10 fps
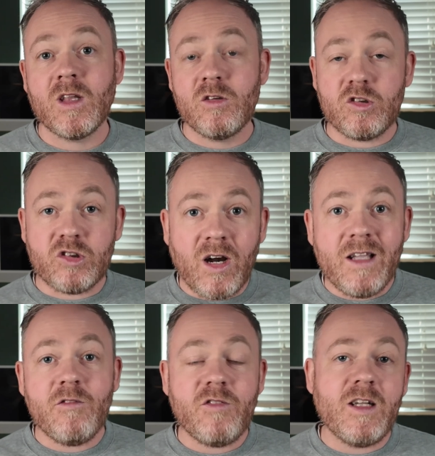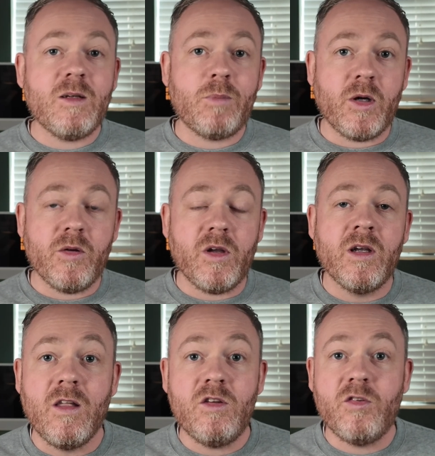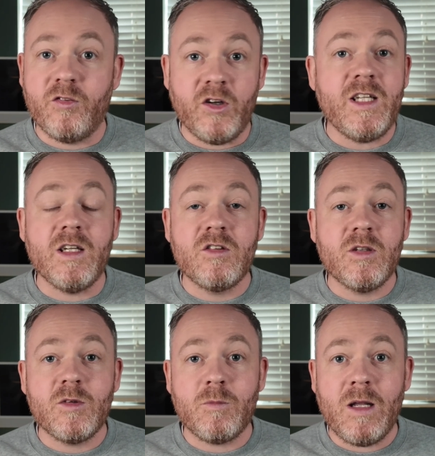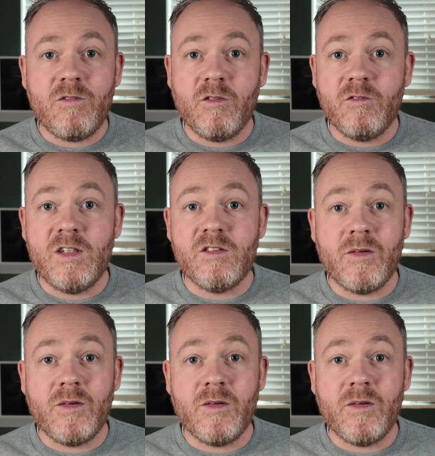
So try and find a broker that is free in terms of platform fees.